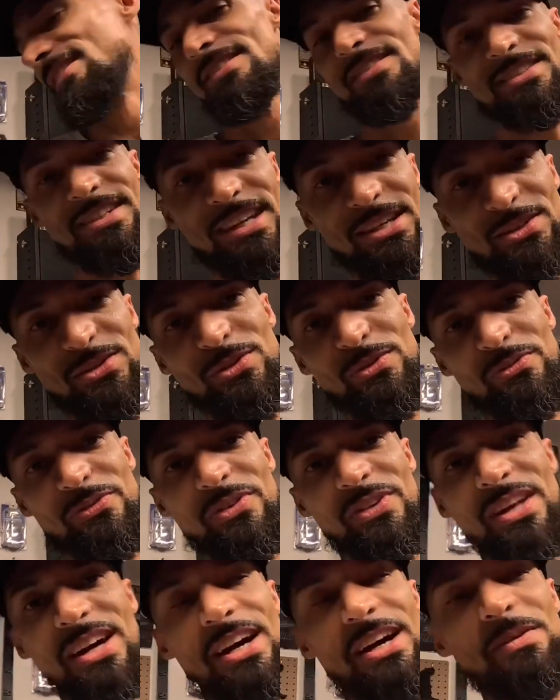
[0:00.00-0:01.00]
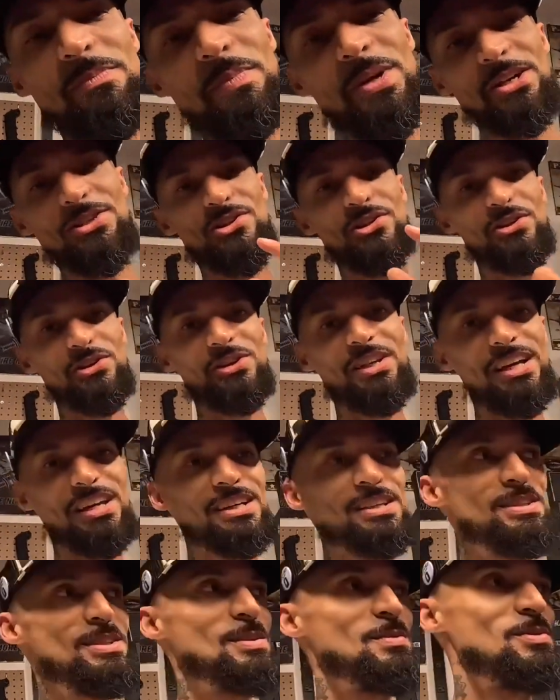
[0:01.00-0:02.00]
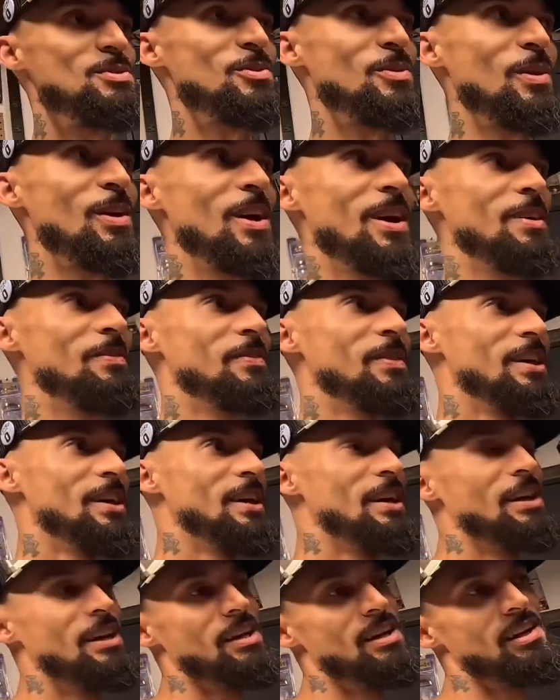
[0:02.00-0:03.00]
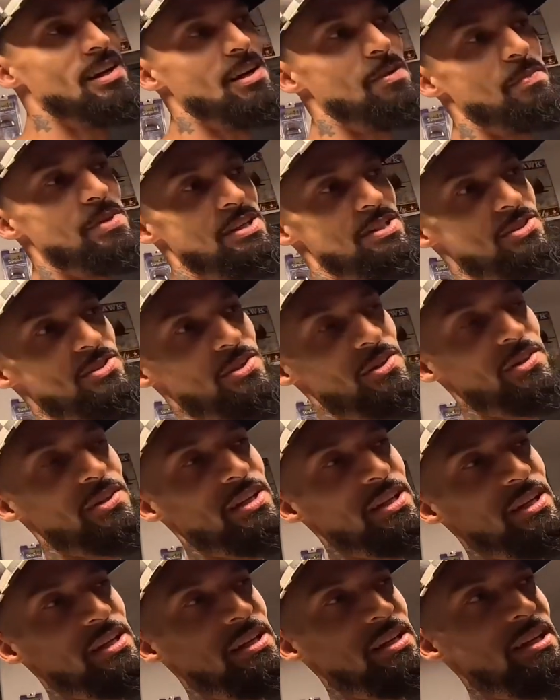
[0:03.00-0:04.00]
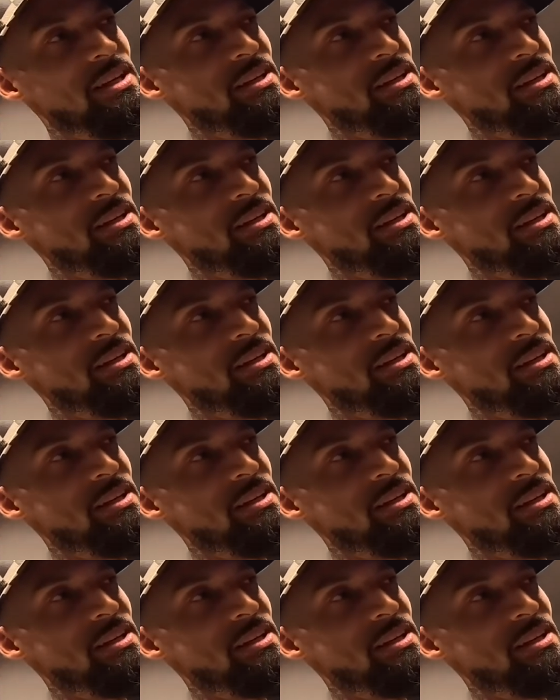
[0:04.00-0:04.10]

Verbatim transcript: stay tuned for that. Make sure you like and subscribe. I'm going to start getting a